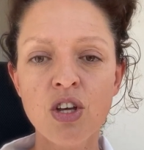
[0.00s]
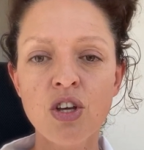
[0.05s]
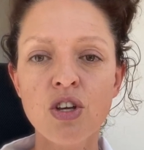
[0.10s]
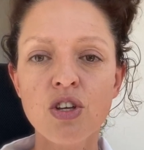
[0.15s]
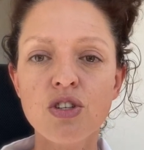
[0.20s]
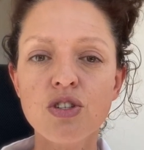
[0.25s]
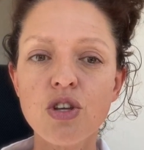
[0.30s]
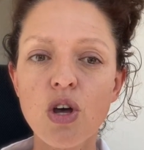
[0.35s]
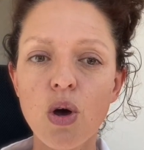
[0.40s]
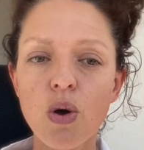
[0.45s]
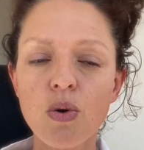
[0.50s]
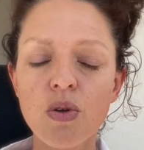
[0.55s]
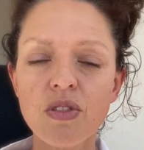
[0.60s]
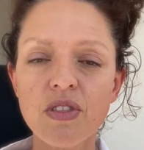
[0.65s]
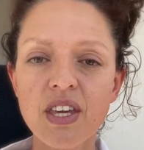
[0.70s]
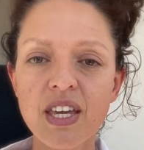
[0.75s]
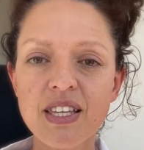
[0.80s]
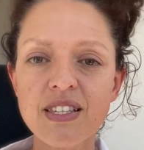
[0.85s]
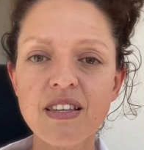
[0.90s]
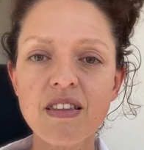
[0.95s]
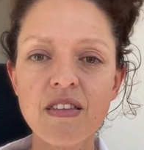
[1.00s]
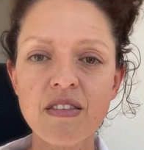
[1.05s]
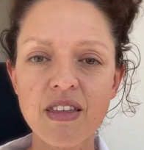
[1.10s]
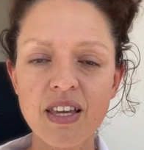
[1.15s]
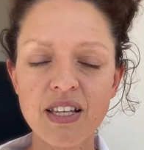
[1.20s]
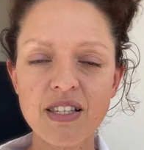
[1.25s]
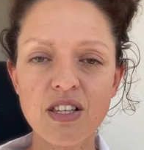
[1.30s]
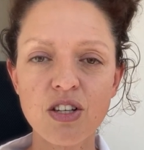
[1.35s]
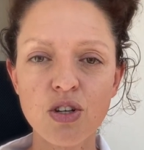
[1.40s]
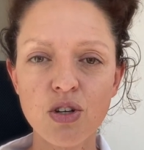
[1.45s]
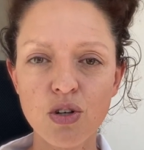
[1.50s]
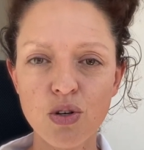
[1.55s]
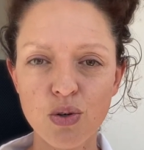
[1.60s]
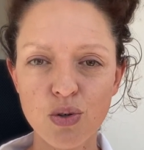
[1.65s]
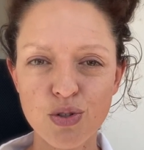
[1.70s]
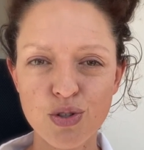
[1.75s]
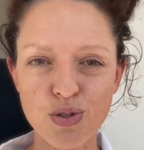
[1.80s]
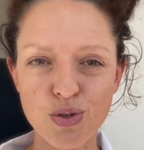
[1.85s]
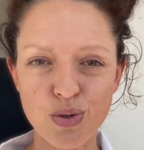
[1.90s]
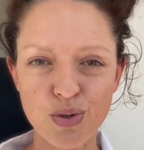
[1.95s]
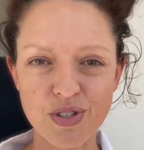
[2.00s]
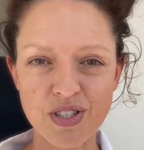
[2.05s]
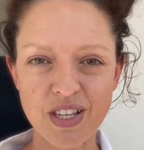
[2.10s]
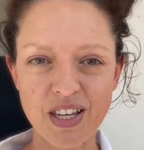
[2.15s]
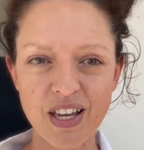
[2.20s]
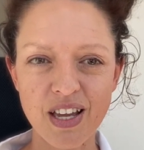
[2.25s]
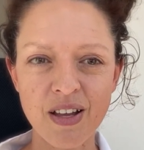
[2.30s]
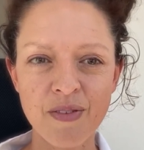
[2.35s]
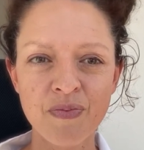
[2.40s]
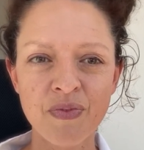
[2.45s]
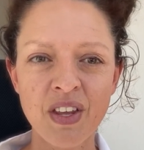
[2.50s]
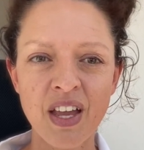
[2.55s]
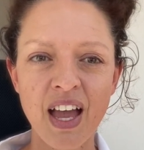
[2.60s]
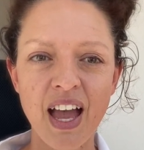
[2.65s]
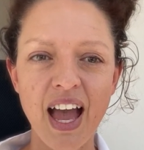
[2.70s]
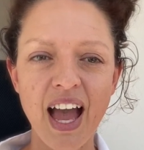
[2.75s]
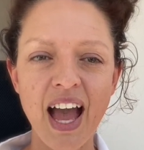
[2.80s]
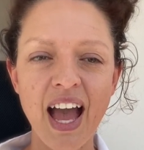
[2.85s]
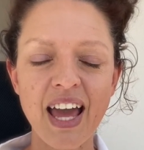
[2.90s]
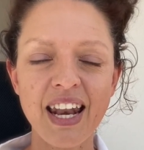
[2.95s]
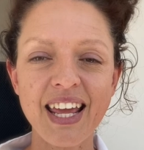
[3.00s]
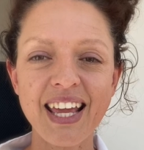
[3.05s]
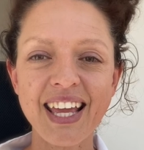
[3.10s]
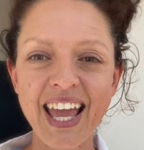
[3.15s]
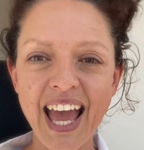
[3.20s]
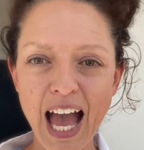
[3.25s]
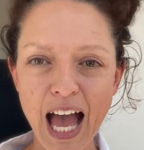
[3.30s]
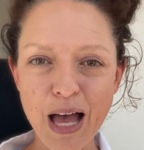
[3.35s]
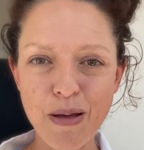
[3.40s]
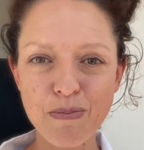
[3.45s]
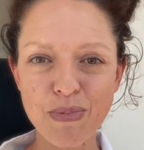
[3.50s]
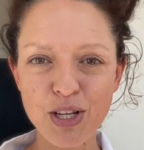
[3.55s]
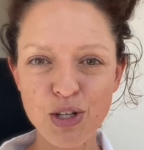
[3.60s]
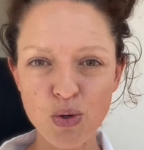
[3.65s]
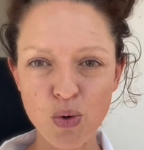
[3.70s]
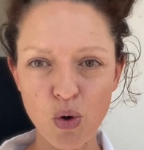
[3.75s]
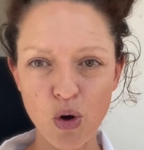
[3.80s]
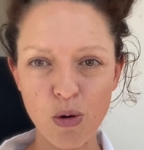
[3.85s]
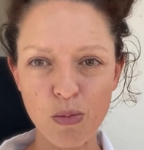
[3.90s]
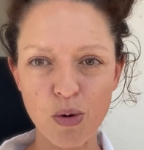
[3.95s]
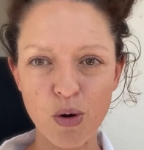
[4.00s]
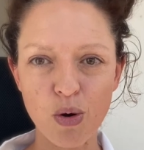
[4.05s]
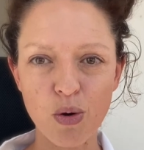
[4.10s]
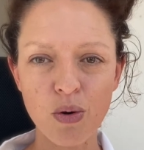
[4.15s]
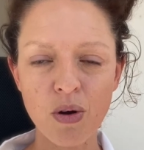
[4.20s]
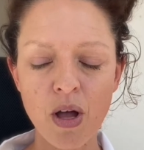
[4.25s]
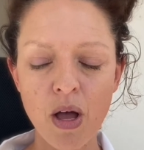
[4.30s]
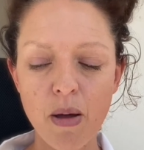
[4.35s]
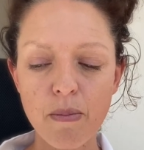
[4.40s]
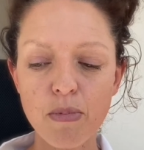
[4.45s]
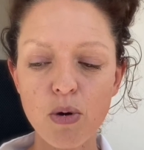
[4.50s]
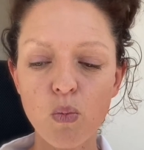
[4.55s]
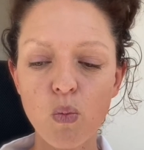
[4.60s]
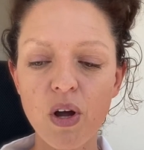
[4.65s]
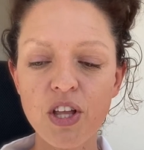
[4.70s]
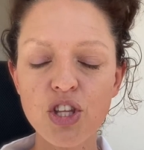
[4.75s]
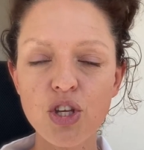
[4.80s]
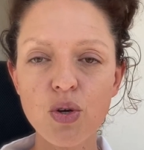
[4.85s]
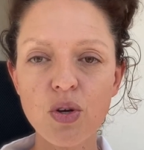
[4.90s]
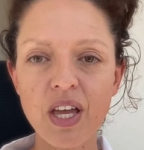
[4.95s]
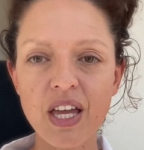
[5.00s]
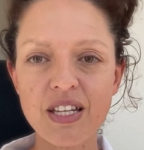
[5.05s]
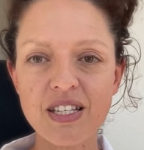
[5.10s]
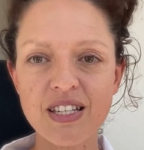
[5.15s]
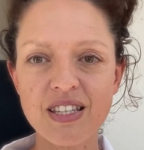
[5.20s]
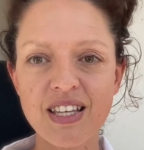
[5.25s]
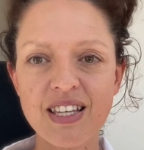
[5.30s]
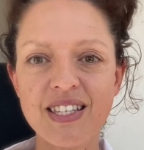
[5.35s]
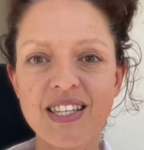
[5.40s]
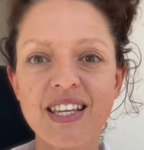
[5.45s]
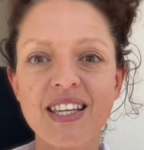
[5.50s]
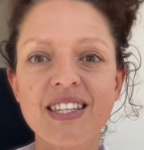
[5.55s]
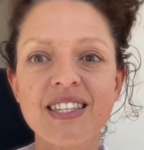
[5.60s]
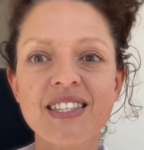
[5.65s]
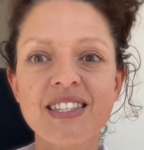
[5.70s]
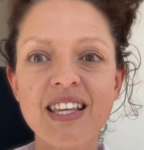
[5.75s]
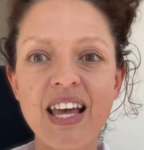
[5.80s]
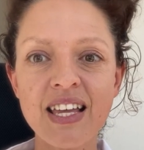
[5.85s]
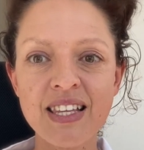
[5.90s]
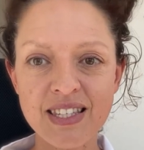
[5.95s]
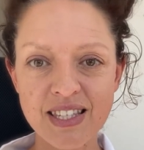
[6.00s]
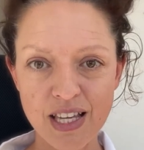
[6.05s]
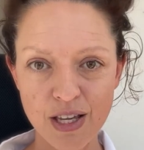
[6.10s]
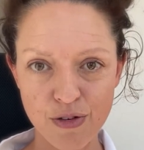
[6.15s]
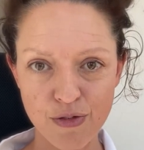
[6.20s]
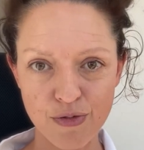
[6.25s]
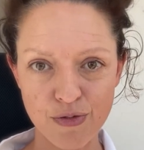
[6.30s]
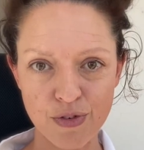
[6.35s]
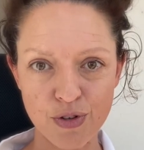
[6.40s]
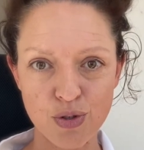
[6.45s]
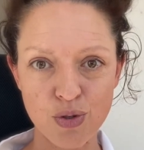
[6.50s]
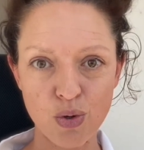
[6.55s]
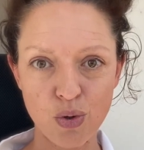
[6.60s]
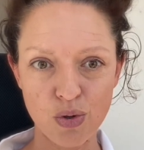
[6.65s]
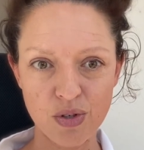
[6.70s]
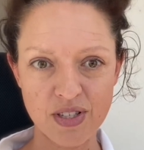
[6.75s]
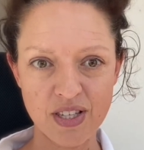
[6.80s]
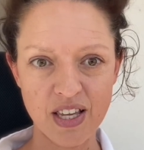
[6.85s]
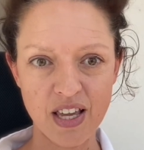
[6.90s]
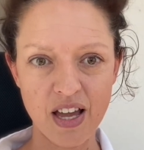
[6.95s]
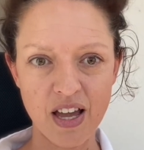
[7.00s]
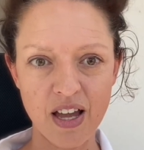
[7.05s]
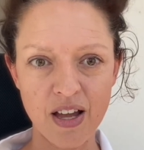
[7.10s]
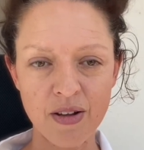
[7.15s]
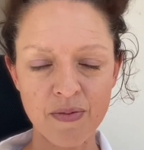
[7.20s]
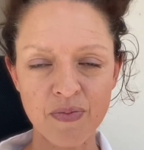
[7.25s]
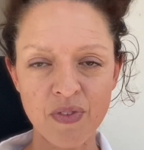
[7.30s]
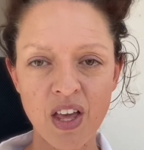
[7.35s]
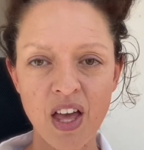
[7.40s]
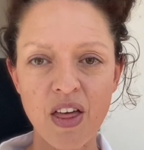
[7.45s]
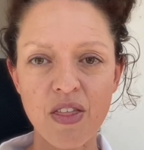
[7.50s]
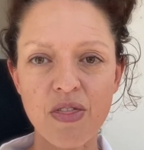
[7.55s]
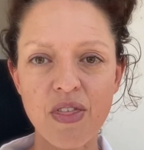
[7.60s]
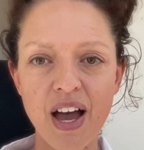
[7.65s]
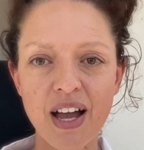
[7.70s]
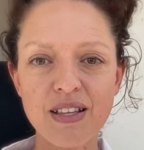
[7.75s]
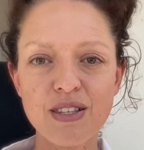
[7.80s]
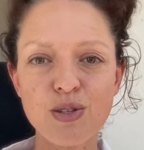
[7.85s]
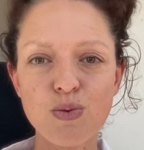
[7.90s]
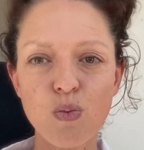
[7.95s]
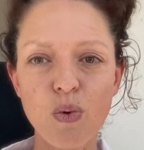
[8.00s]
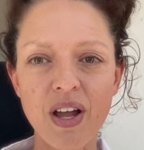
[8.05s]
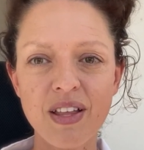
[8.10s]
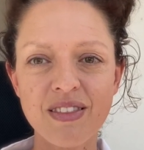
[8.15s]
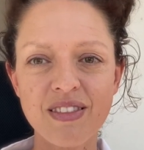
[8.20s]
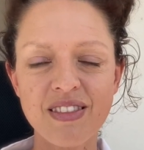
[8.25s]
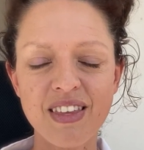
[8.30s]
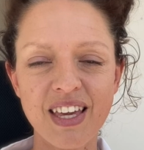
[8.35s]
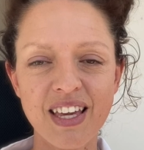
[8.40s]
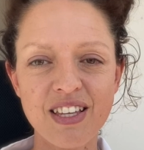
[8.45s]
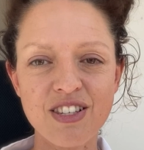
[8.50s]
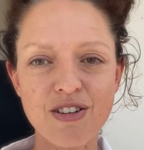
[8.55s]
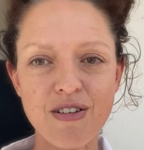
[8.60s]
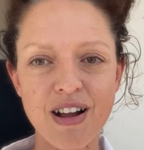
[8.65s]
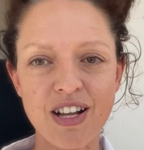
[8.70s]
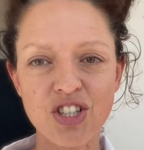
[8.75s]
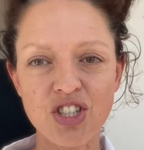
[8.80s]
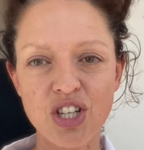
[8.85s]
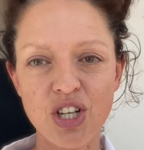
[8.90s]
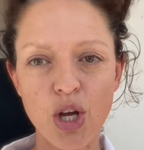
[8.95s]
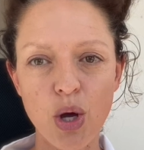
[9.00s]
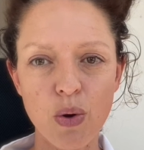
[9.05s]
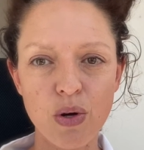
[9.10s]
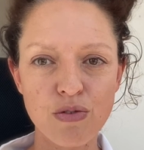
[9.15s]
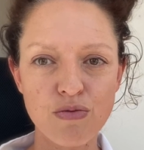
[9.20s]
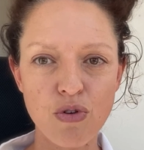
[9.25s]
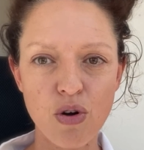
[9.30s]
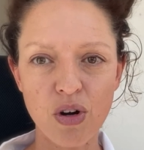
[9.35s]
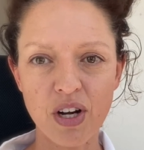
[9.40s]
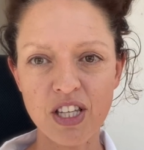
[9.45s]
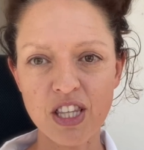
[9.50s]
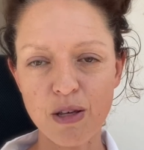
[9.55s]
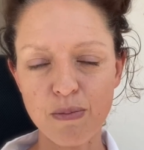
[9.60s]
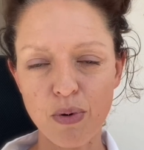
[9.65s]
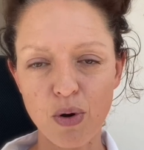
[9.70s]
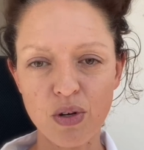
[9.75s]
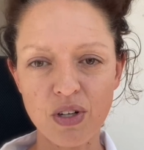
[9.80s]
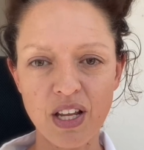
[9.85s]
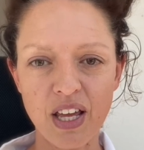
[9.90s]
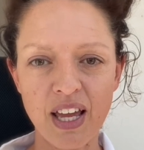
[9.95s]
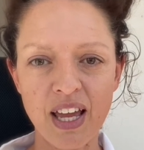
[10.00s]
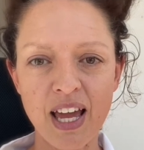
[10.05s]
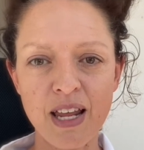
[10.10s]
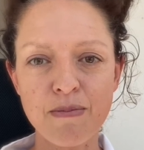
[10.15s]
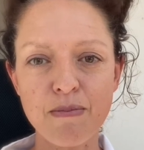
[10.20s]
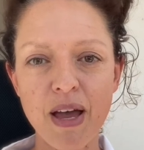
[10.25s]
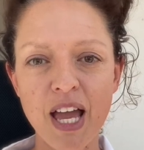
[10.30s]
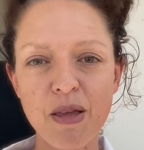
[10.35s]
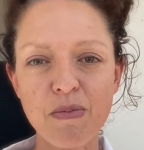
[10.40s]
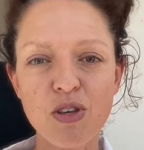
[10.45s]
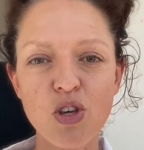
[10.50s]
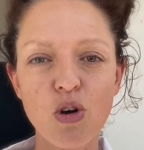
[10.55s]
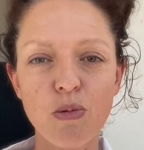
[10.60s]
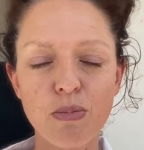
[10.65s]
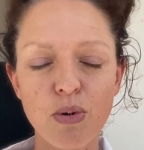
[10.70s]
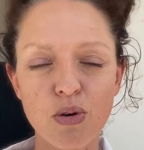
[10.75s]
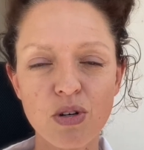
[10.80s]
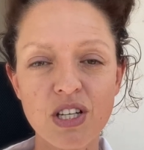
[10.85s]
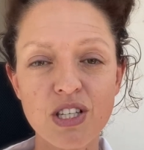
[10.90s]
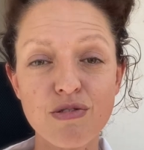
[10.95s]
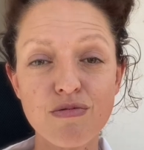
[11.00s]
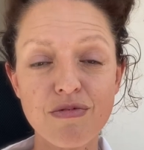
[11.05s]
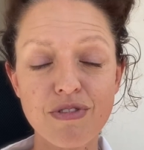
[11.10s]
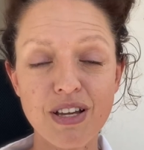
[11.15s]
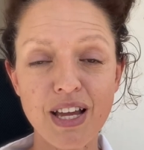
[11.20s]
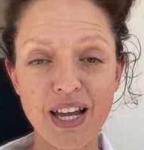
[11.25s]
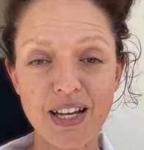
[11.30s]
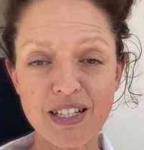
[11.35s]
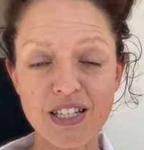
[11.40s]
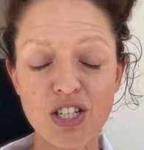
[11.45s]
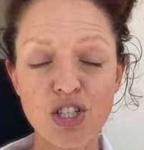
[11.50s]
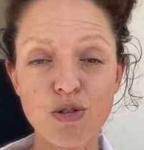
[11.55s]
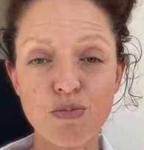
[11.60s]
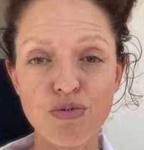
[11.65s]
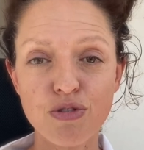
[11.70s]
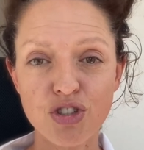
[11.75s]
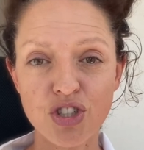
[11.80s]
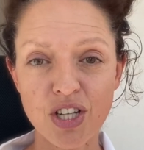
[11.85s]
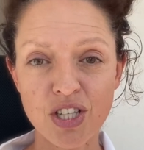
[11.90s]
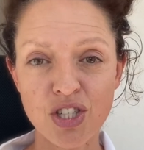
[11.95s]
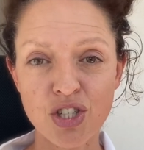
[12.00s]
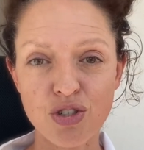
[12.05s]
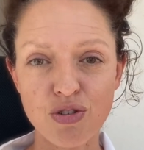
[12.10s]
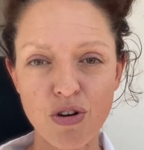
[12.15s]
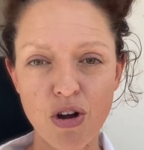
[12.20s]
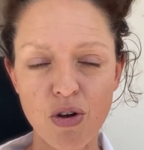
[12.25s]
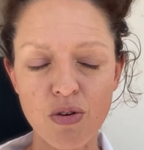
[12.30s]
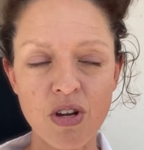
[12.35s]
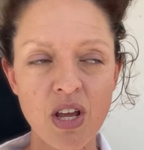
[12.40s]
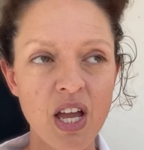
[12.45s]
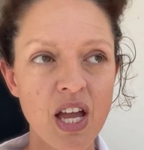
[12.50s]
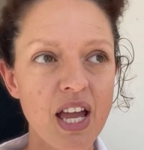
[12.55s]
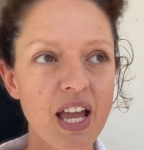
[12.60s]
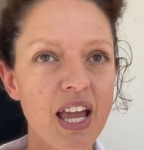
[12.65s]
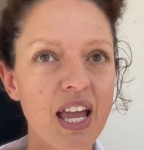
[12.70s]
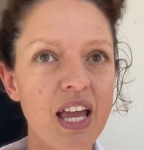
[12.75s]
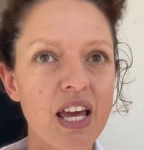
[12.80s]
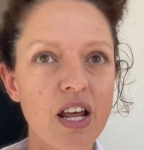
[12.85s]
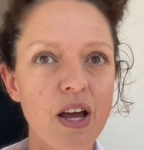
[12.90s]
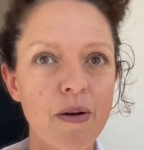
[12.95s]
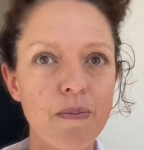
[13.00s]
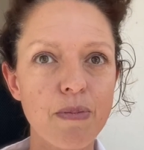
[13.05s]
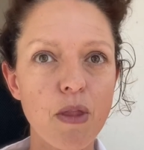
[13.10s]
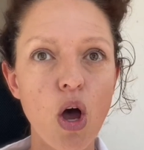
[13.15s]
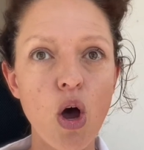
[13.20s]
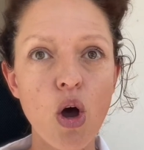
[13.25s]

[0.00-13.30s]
So these are the things that can cause nausea, and it can be normal, but when you get to this excessive nausea, that's when things are actually going wrong in the body, and maybe your body's reacting to progesterone in a